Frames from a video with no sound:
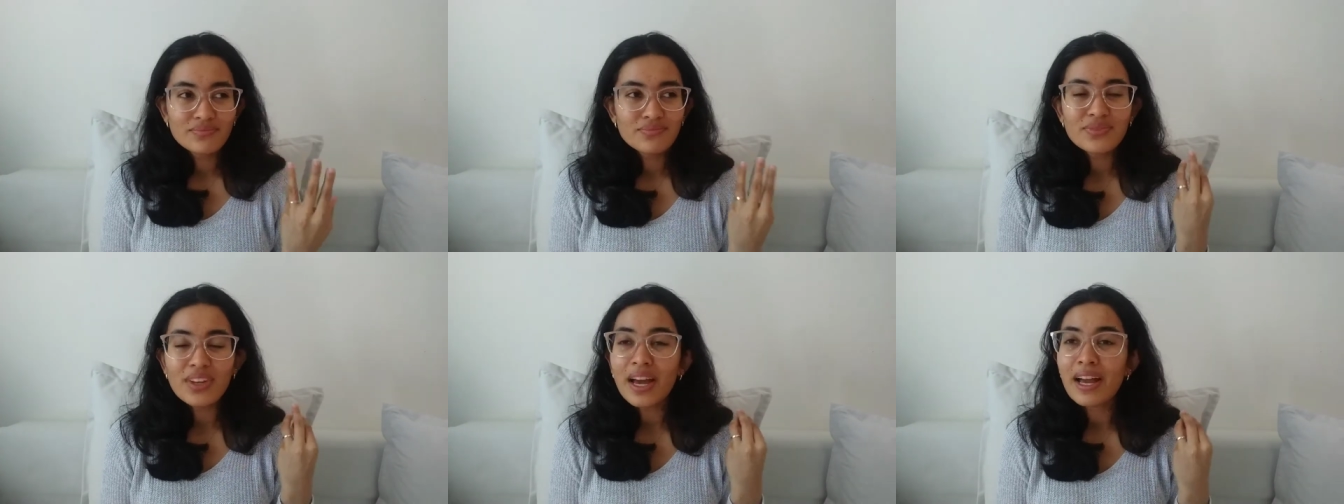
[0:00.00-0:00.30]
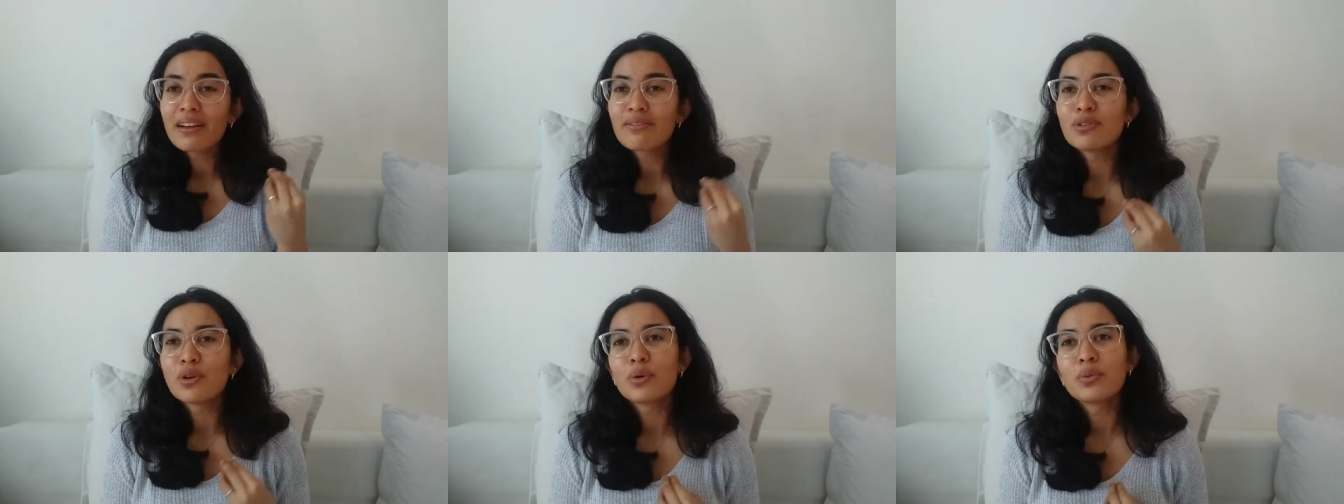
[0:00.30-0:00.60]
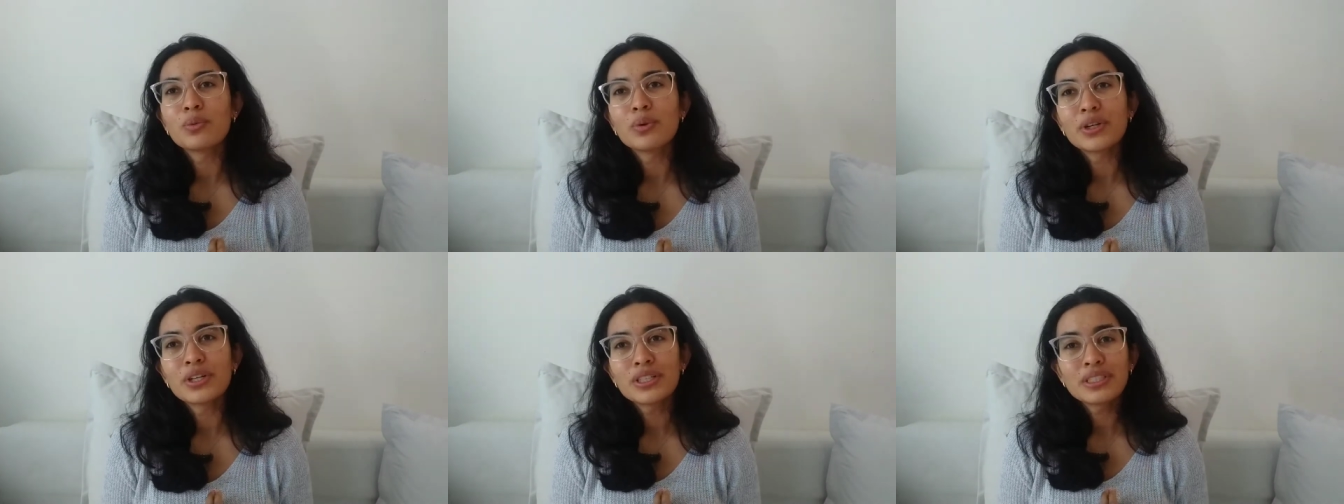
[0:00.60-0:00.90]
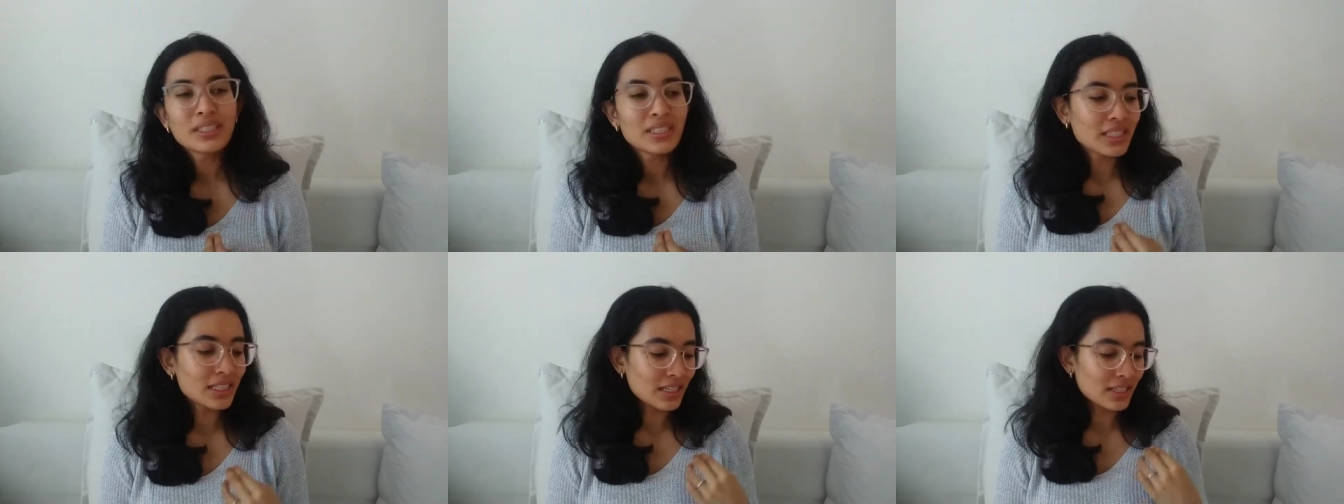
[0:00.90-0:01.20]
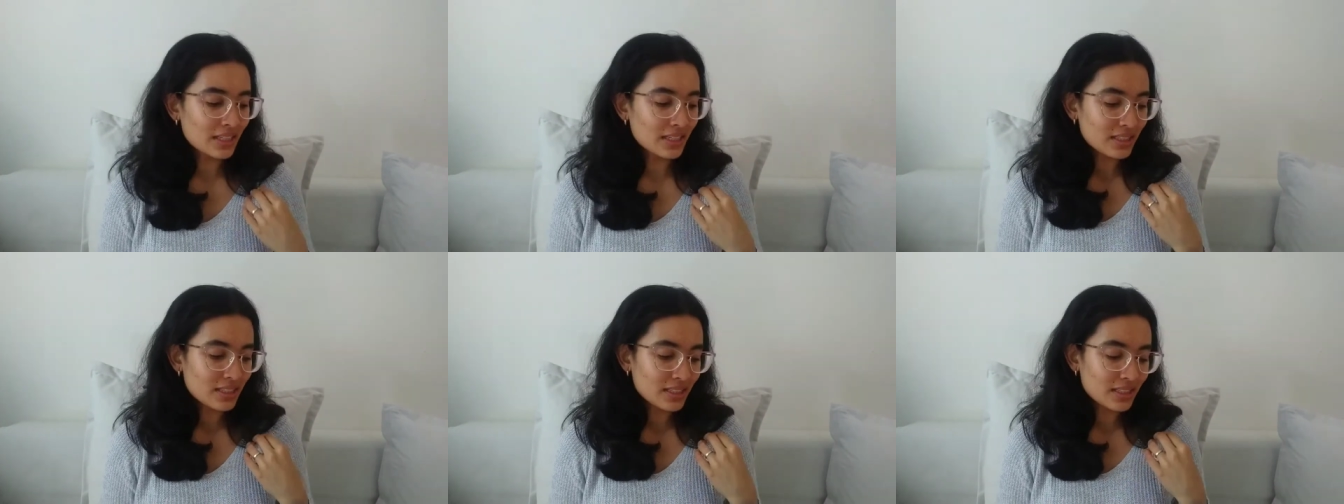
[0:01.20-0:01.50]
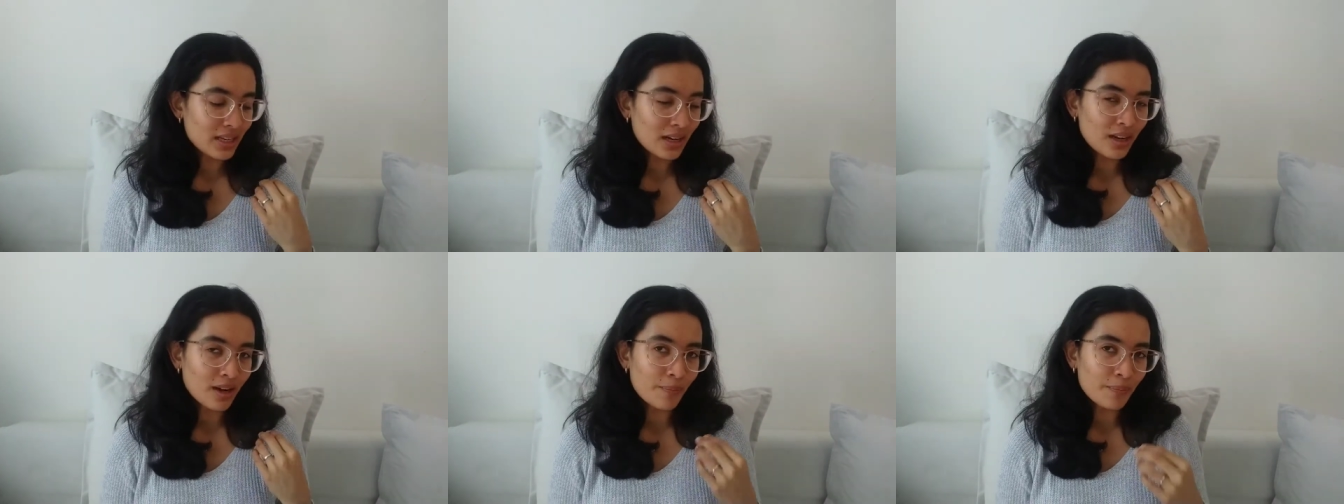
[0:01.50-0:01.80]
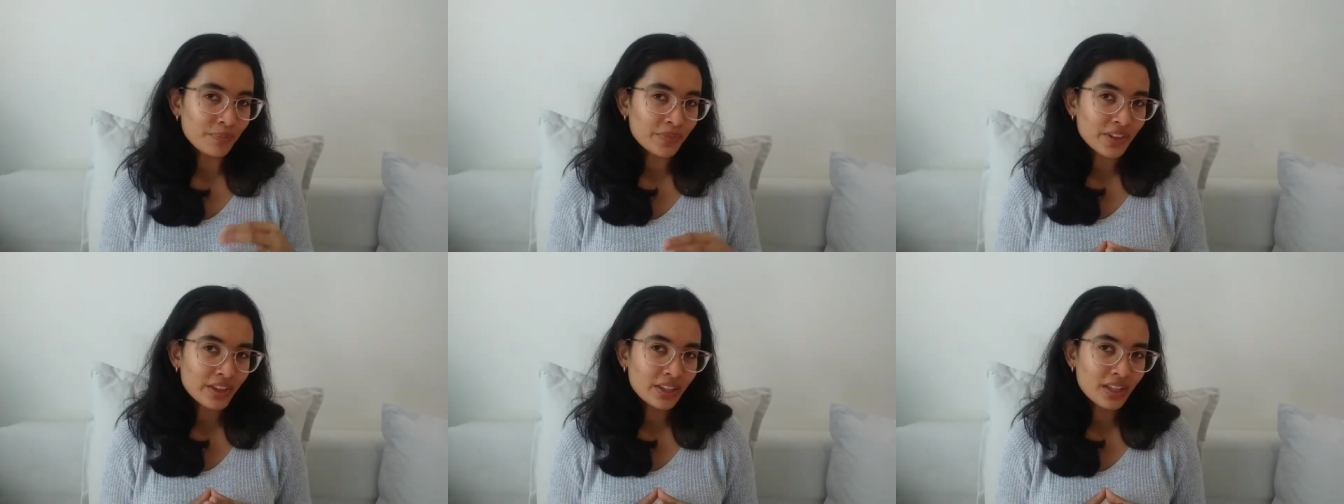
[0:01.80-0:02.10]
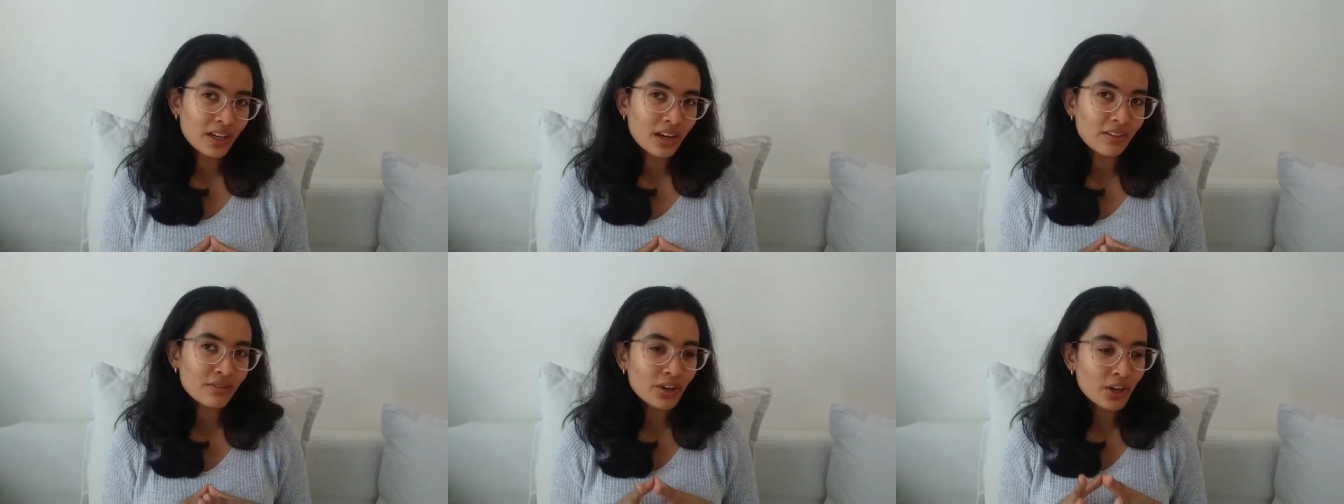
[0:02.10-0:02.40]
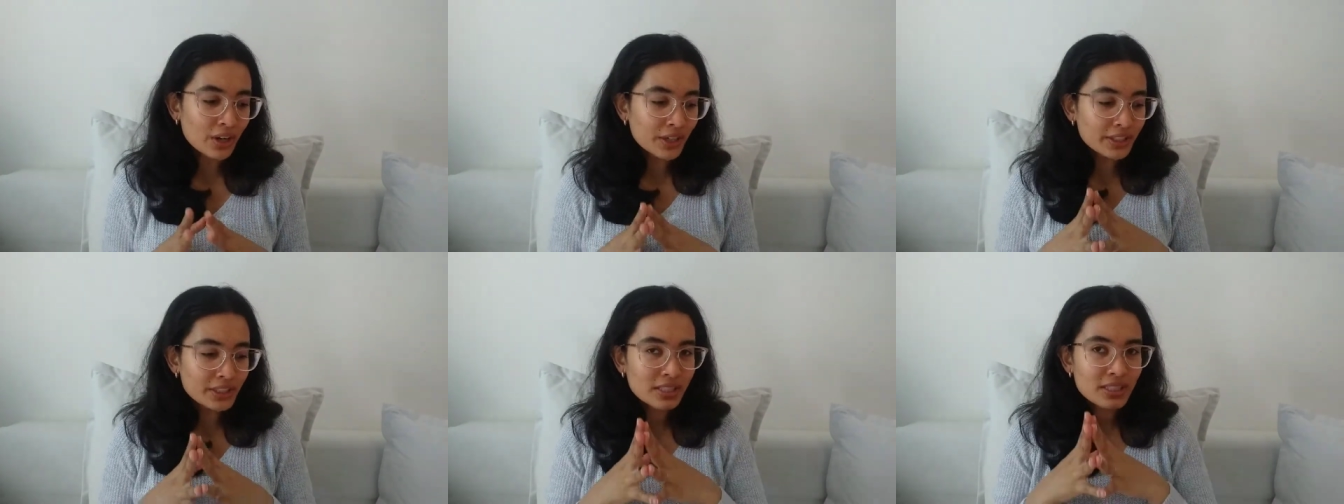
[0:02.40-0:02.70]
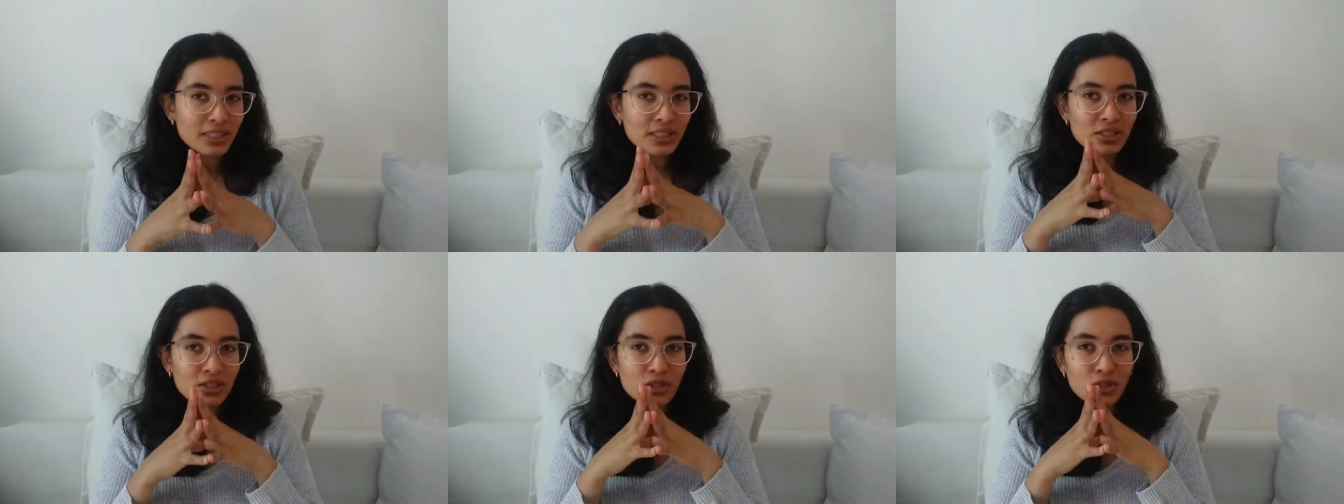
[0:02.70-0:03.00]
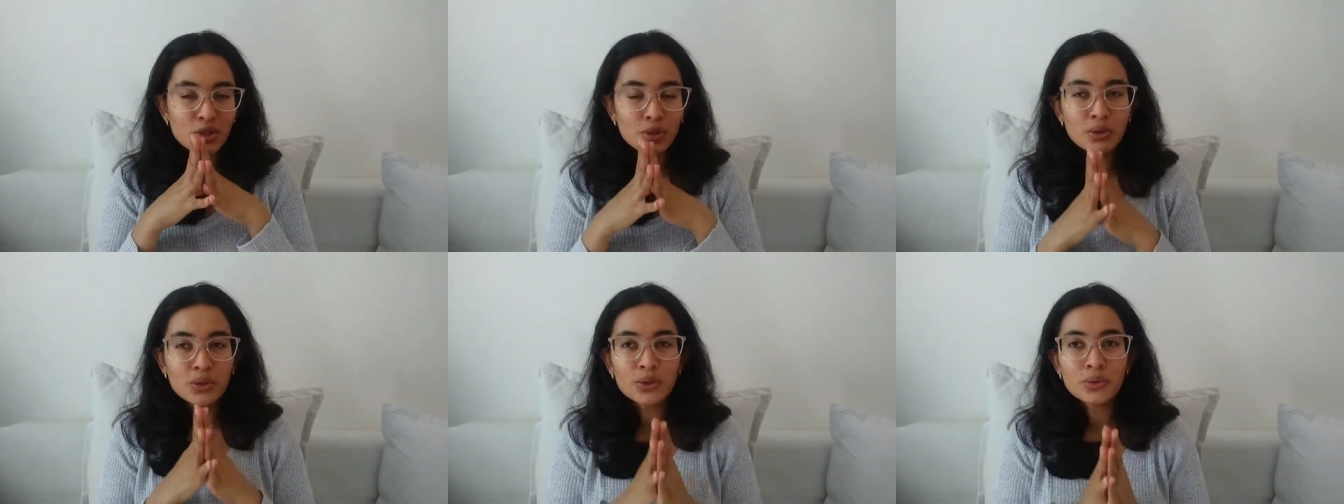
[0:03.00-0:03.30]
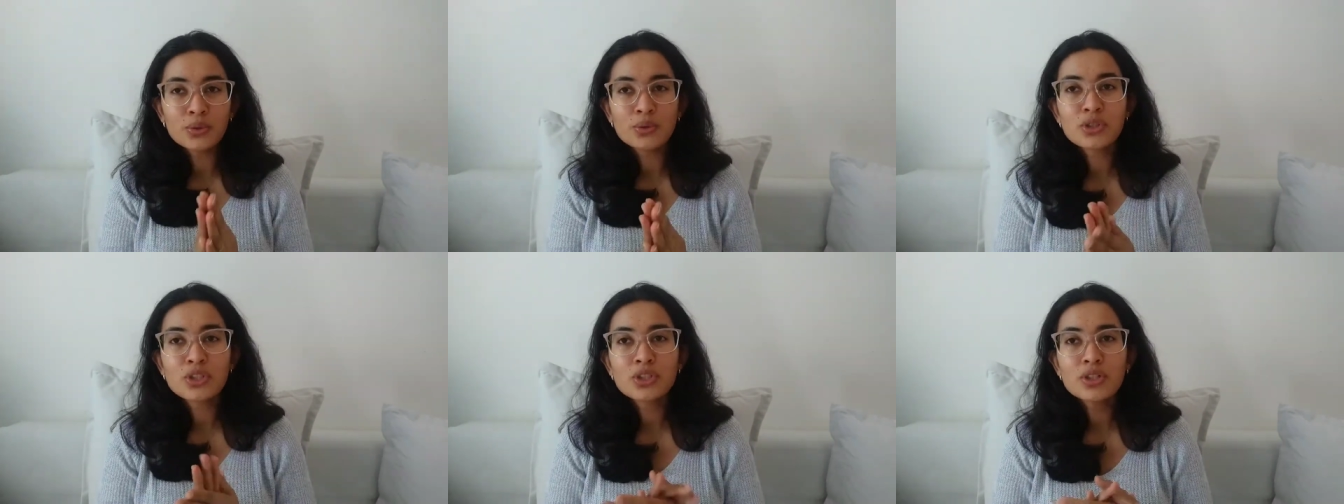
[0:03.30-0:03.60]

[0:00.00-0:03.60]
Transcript: have no words. It is the cover artist is Yuko